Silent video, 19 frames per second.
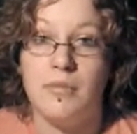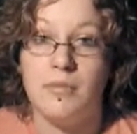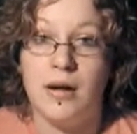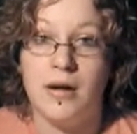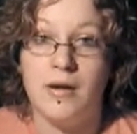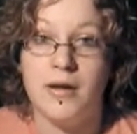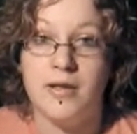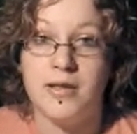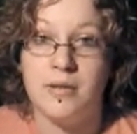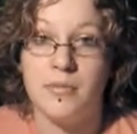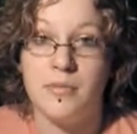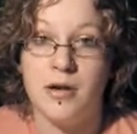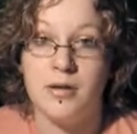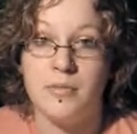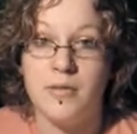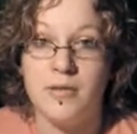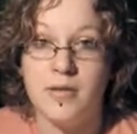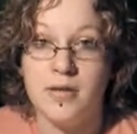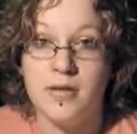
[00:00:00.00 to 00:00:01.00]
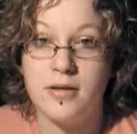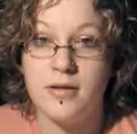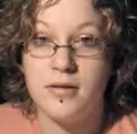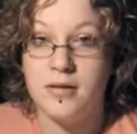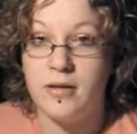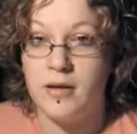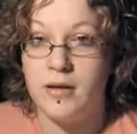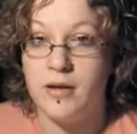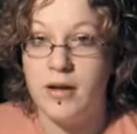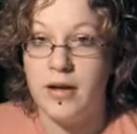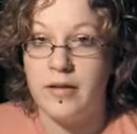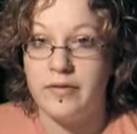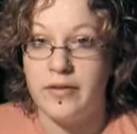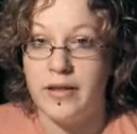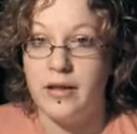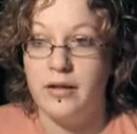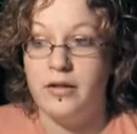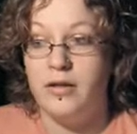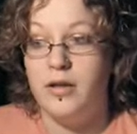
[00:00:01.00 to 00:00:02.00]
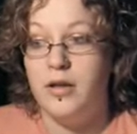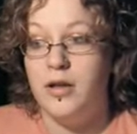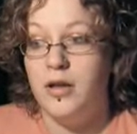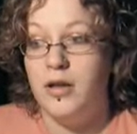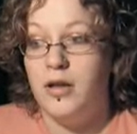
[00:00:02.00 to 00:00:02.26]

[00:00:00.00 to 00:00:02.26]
embarrassing moments that I feel